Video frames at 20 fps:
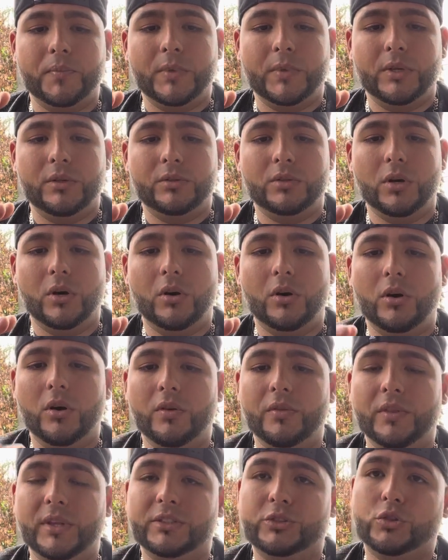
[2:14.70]
so
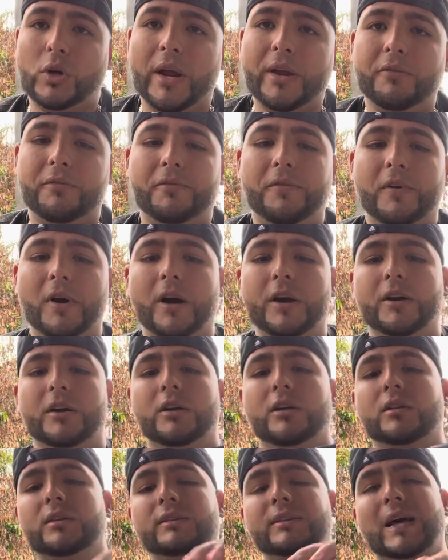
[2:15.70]
on the striker
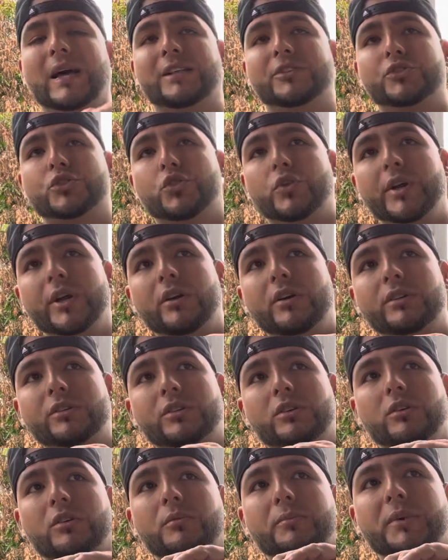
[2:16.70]
fire, that trigger is
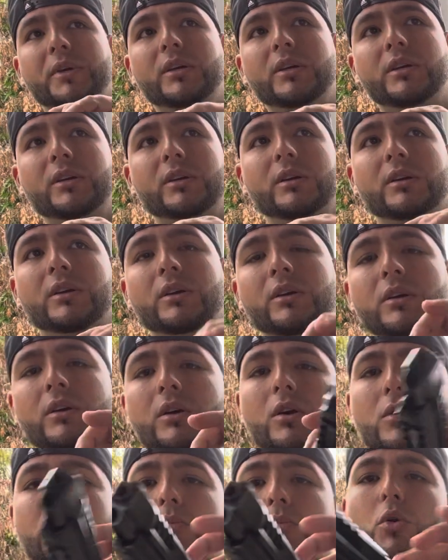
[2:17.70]
gonna be
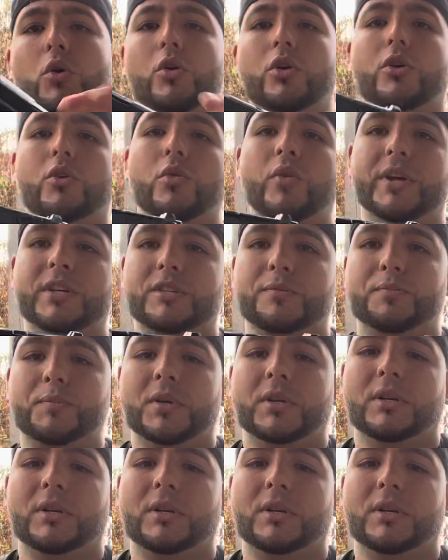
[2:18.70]
more crisp.